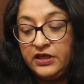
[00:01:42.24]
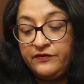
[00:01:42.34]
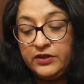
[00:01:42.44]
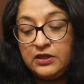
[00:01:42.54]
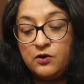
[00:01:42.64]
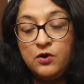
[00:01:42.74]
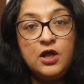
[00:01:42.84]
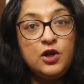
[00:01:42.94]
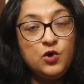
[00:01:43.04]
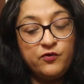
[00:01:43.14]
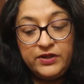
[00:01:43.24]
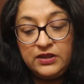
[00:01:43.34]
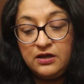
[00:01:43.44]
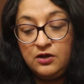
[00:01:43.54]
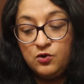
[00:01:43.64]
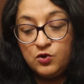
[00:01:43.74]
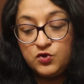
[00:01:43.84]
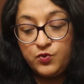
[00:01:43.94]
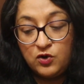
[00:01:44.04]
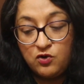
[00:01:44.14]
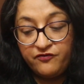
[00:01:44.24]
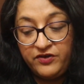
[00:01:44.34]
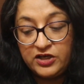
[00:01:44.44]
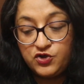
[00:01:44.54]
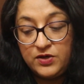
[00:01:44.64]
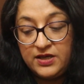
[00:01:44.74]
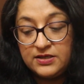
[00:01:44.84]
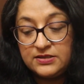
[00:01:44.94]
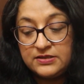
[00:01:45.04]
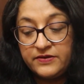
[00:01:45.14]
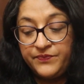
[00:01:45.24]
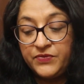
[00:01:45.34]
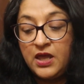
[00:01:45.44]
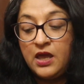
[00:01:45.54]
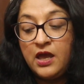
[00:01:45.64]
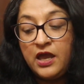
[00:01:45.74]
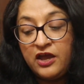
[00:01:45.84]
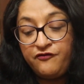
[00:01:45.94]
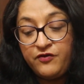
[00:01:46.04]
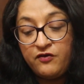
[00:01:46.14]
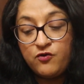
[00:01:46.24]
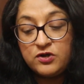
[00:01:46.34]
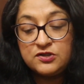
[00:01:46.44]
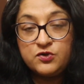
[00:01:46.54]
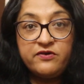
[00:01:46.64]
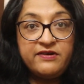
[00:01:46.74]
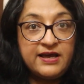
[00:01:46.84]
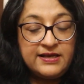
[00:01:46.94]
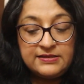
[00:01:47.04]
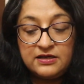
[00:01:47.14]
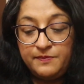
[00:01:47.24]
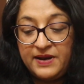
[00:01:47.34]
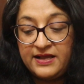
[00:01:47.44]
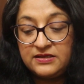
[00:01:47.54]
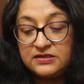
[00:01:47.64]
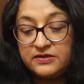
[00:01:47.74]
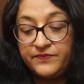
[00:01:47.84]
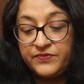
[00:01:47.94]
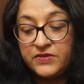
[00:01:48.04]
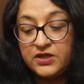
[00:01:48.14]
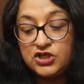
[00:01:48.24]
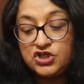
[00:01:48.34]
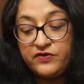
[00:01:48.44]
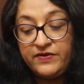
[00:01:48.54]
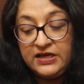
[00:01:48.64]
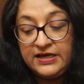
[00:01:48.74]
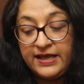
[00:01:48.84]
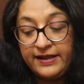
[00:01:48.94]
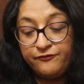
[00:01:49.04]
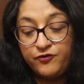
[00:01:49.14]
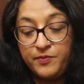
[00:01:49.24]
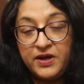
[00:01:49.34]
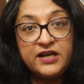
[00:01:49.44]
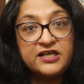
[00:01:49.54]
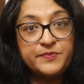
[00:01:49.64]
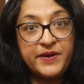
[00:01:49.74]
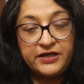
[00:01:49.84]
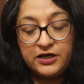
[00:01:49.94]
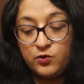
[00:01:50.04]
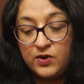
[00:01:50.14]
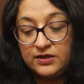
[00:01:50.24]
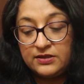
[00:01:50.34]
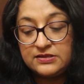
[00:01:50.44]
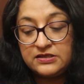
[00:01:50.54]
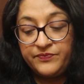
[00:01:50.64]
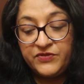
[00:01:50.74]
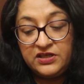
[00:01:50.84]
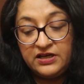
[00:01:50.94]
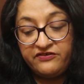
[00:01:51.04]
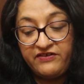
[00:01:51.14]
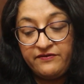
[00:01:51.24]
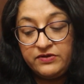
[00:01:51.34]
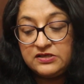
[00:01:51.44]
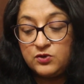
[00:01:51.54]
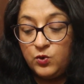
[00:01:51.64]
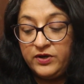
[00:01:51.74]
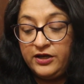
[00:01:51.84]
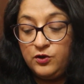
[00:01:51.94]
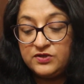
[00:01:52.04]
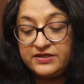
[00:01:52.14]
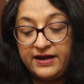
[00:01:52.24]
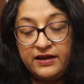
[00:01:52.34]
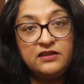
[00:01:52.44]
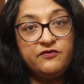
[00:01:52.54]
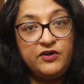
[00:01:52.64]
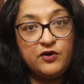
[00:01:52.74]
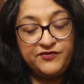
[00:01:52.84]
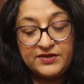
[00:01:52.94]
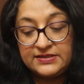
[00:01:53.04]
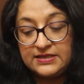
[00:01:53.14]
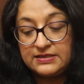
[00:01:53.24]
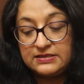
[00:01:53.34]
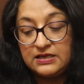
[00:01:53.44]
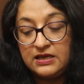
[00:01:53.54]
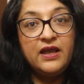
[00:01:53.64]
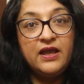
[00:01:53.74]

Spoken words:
Even though no one there knows what coffee actually is, if Viv wants to realize her plans, she will need help from unexpected quarters. Yet rivals old and new stand in the way of success.